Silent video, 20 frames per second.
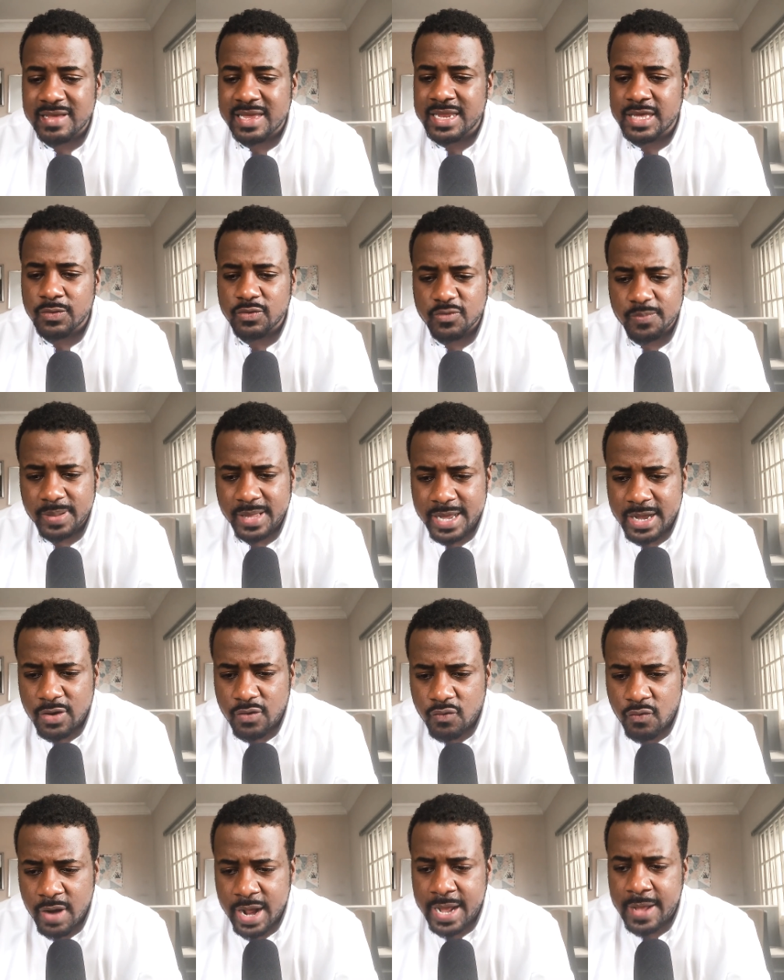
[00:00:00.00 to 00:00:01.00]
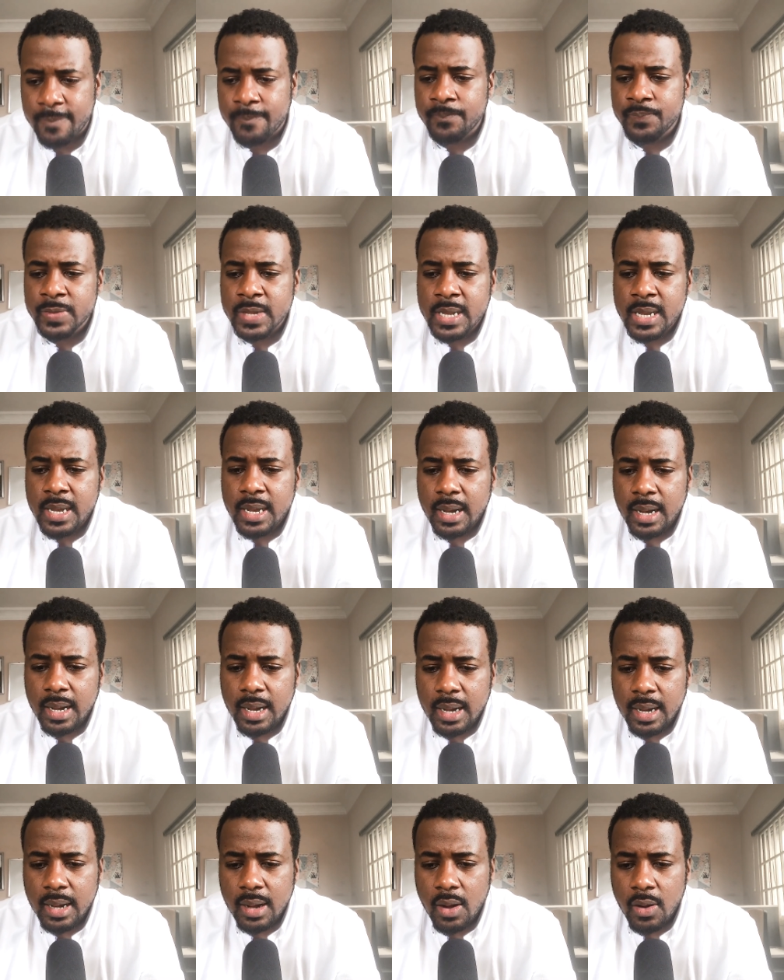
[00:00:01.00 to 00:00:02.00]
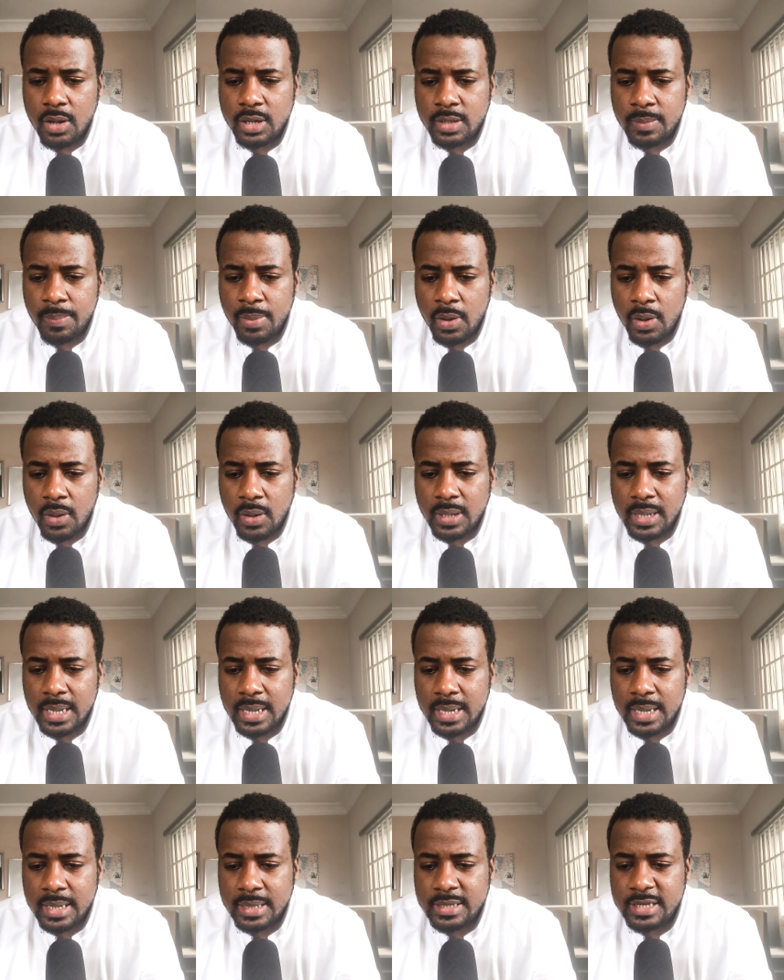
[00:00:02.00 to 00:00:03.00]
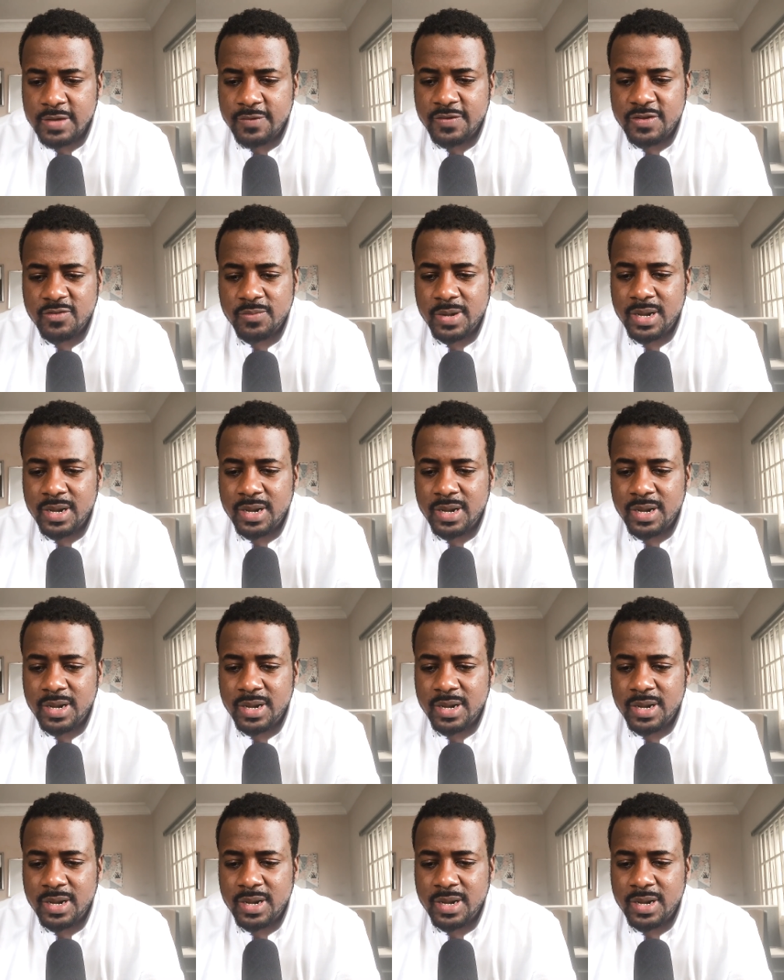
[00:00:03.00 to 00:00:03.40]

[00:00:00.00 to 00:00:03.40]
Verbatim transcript: And he was playing great on the ball defense.